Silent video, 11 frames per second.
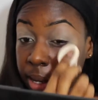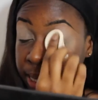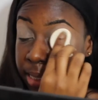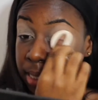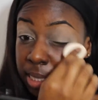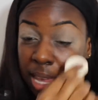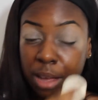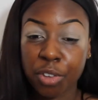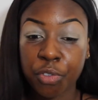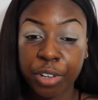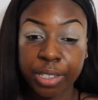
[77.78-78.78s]
I did say I
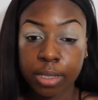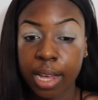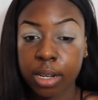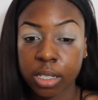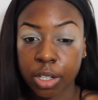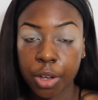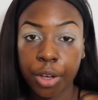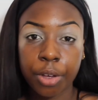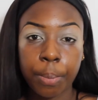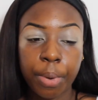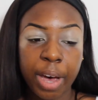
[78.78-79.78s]
was freestyling this
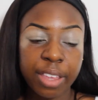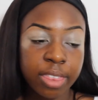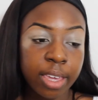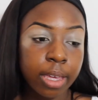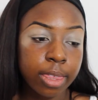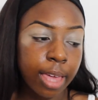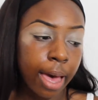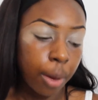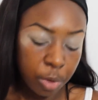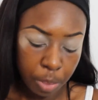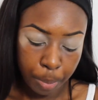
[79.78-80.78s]
look, but I think
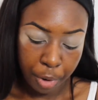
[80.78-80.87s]
that with